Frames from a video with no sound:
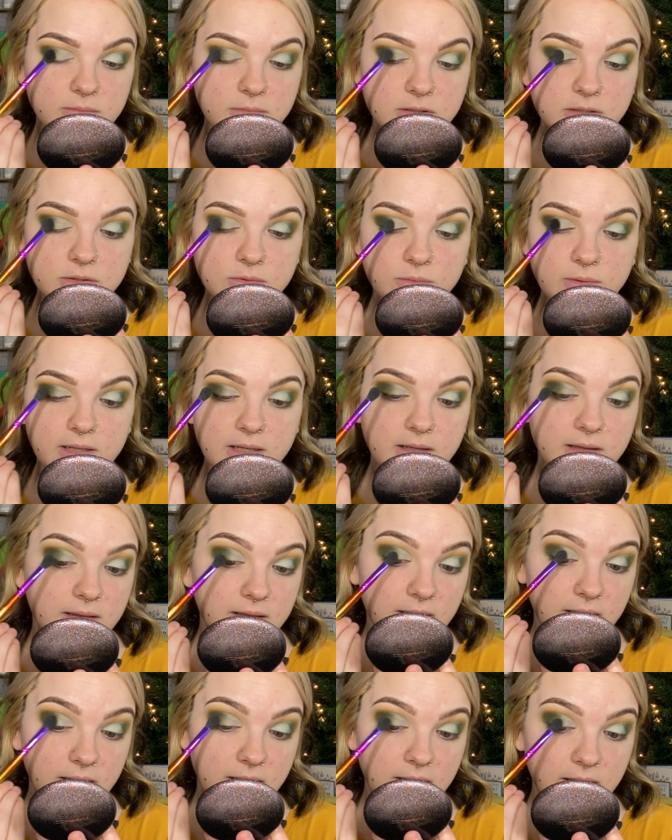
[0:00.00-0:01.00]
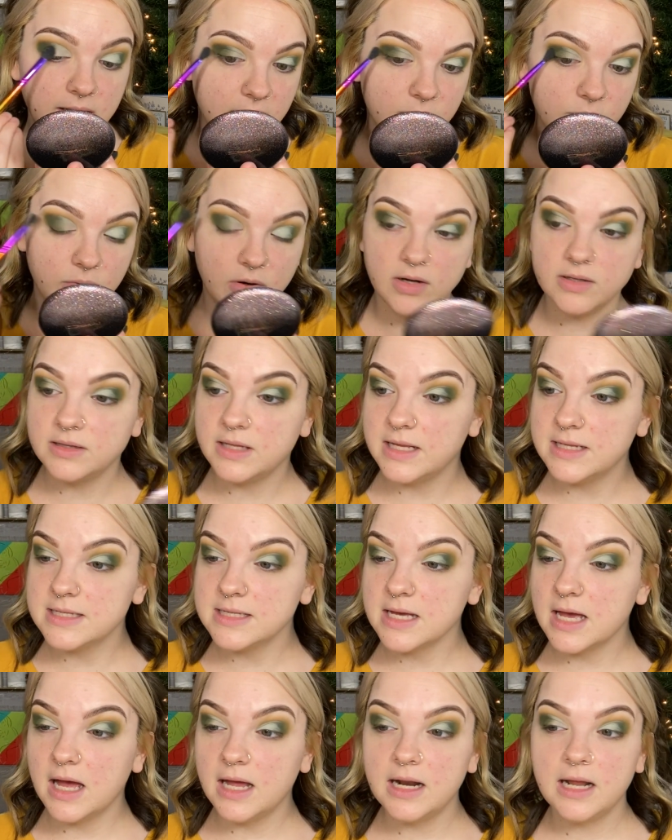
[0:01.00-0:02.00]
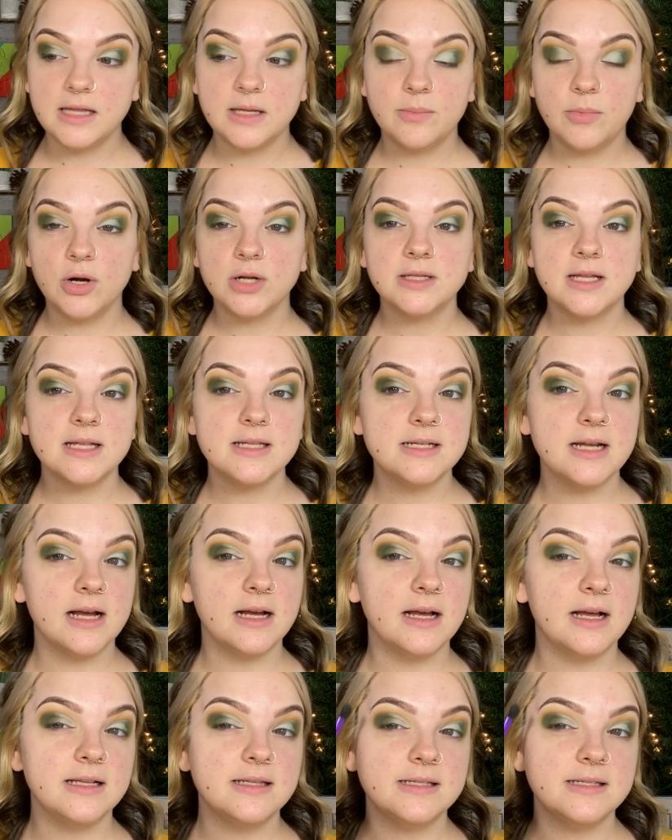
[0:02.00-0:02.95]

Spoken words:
between the part that's cut and the part that's not cut.